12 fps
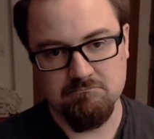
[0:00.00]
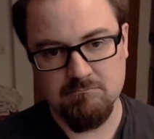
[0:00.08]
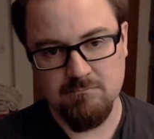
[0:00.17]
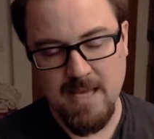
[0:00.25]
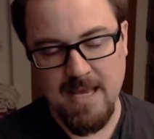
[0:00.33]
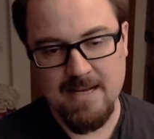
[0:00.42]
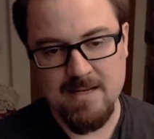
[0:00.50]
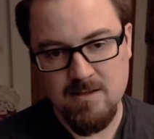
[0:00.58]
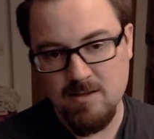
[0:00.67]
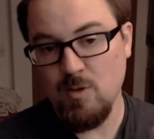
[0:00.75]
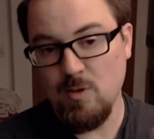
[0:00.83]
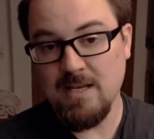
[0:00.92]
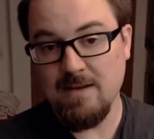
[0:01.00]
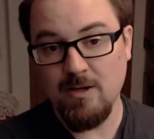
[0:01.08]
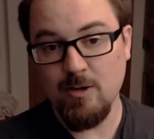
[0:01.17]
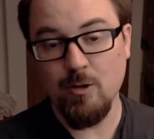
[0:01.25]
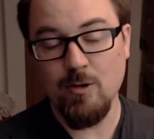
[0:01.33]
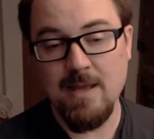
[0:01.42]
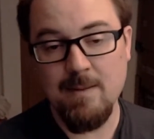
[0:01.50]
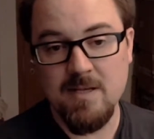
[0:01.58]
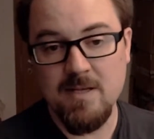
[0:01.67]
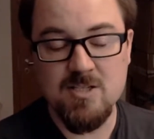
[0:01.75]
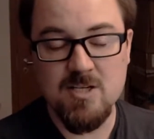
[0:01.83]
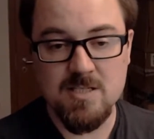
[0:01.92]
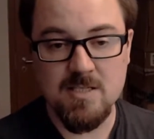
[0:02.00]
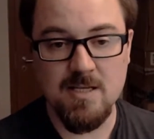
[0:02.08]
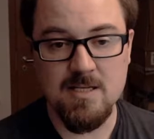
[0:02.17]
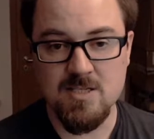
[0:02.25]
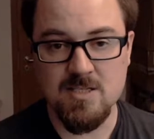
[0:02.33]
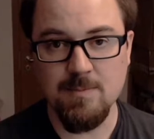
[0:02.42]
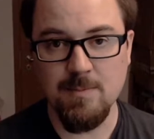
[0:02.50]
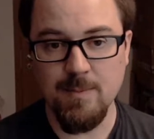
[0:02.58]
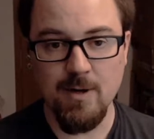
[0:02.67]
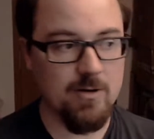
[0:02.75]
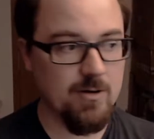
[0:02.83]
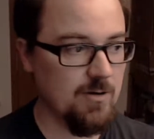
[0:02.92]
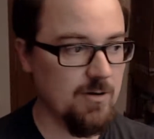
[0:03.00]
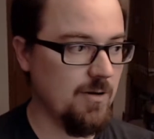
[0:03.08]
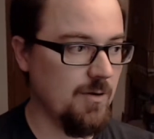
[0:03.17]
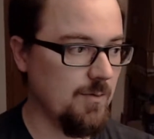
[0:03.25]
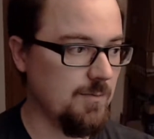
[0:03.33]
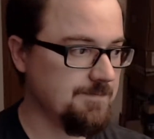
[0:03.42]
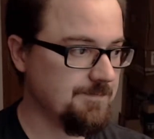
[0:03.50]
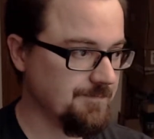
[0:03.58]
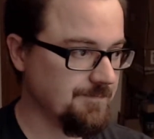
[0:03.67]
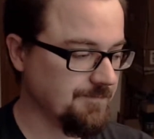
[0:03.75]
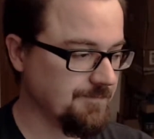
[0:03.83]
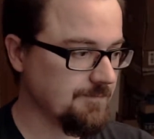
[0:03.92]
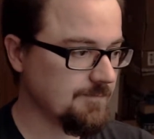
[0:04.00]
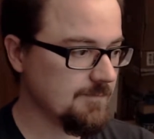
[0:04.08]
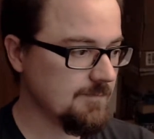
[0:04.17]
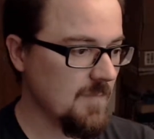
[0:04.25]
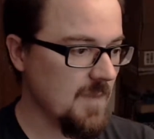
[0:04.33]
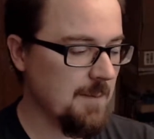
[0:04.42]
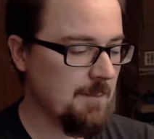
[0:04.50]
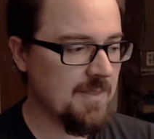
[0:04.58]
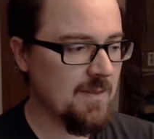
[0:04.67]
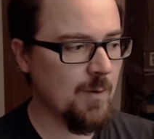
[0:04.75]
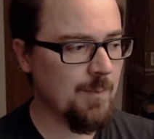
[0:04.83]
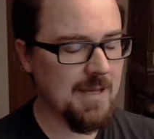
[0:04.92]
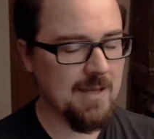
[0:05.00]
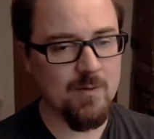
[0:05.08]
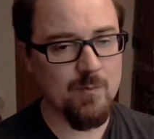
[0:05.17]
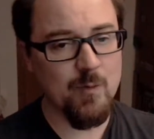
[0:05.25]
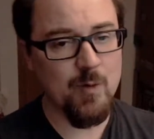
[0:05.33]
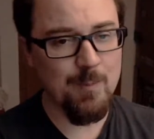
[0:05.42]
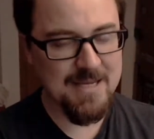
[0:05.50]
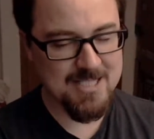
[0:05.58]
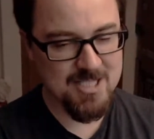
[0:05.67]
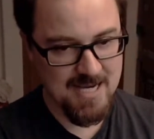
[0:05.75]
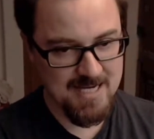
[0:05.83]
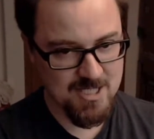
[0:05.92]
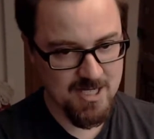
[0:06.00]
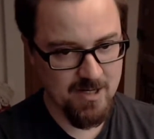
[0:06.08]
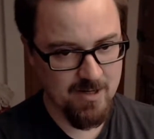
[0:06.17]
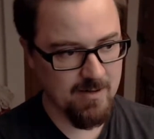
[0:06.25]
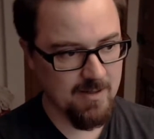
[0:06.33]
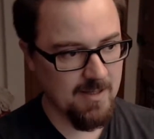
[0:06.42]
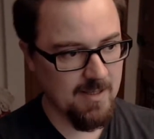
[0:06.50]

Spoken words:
And you can definitely earn them. It's just a little bit harder to do. But the real big change here.